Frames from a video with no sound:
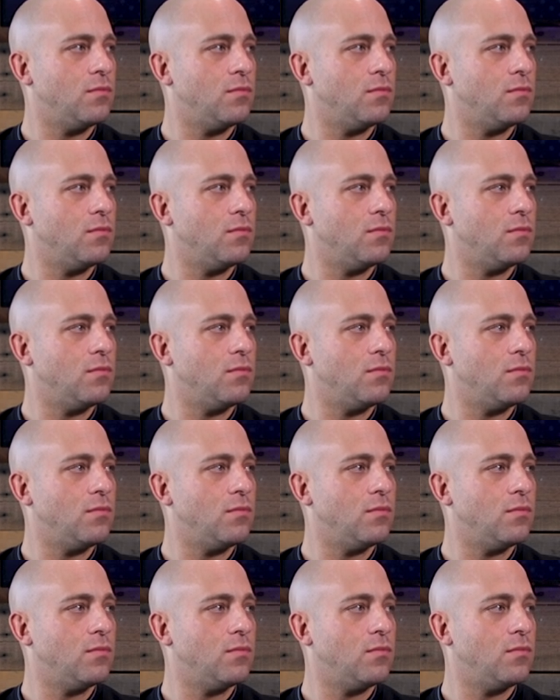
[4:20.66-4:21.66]

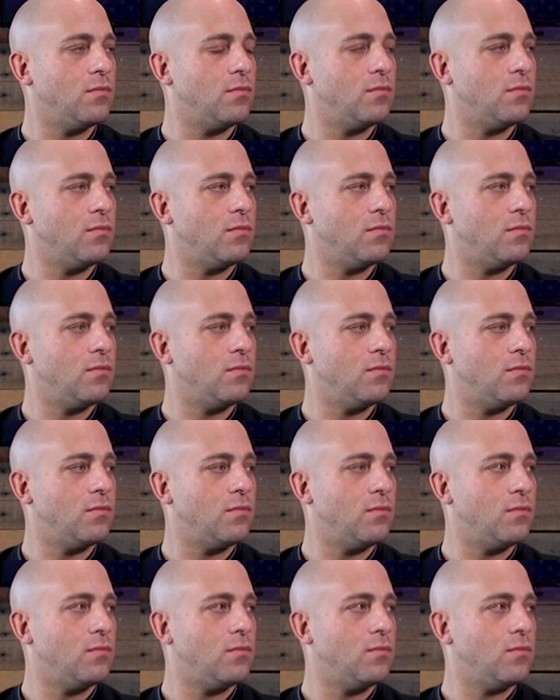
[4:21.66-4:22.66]

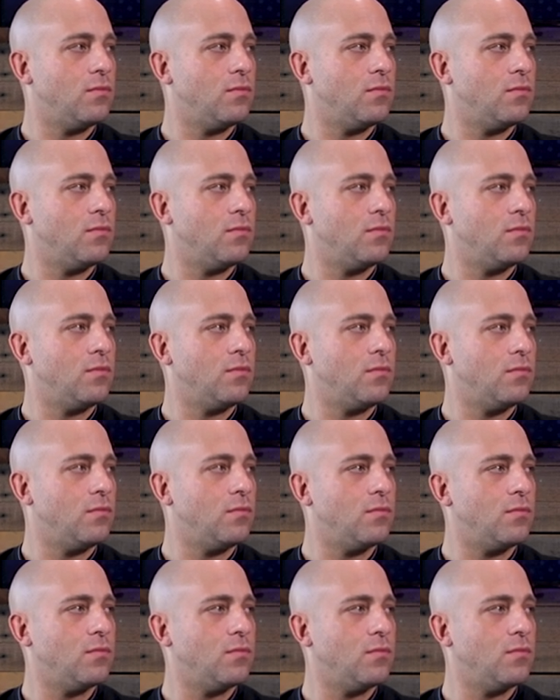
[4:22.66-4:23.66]

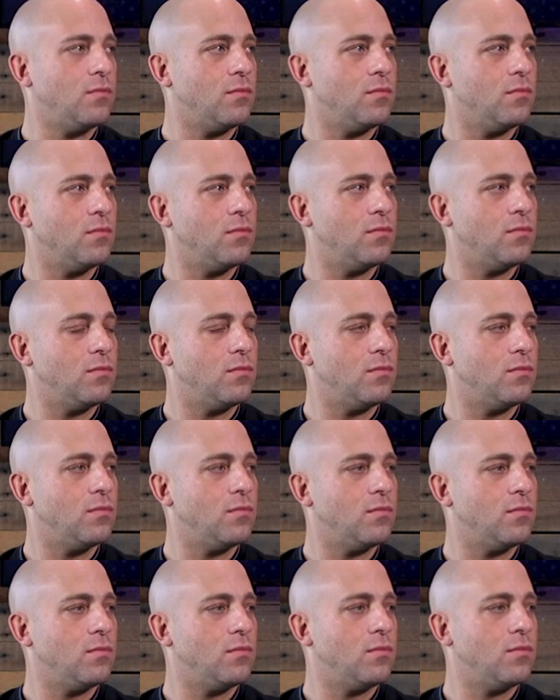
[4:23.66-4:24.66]

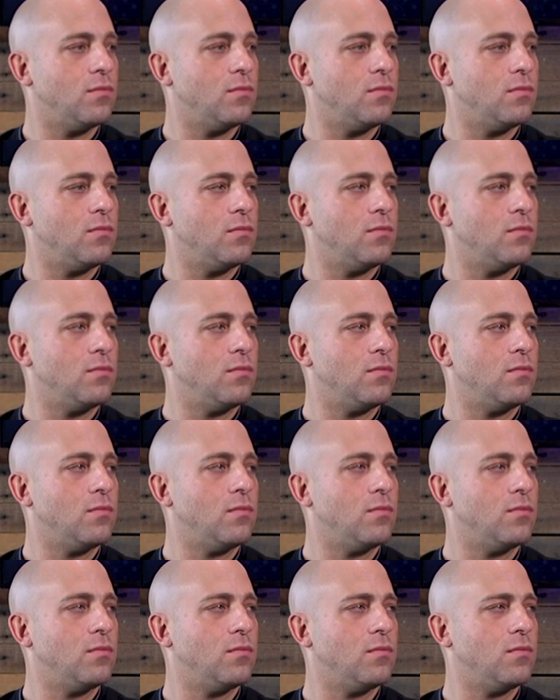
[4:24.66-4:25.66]

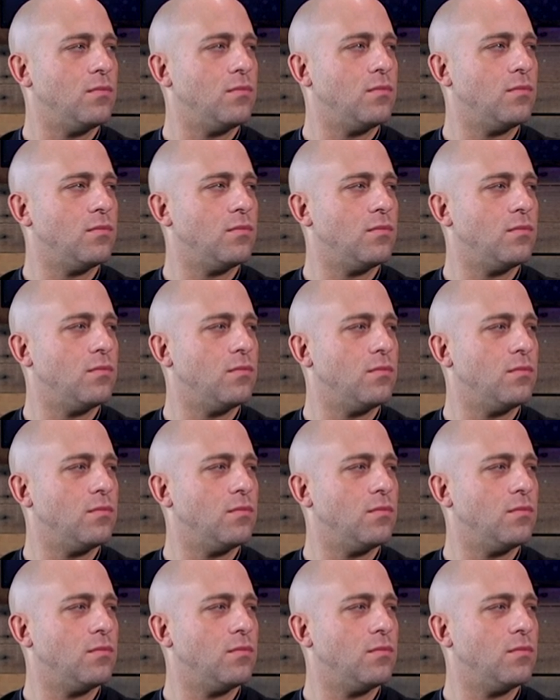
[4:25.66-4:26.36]
(silent)